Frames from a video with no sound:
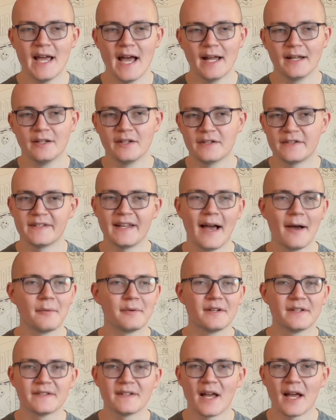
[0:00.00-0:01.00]
and
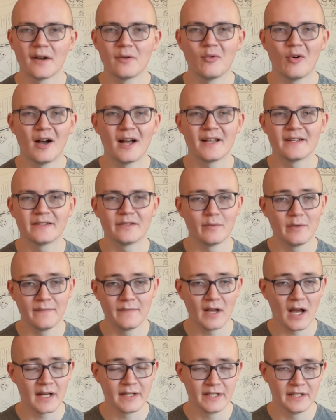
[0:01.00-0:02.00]
sound design-wise that we've
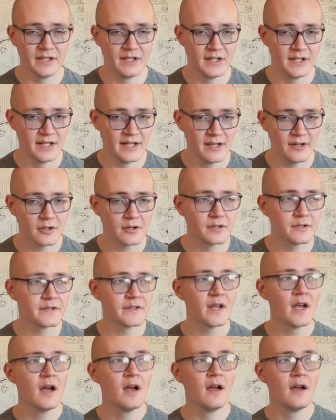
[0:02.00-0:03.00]
gotten in years.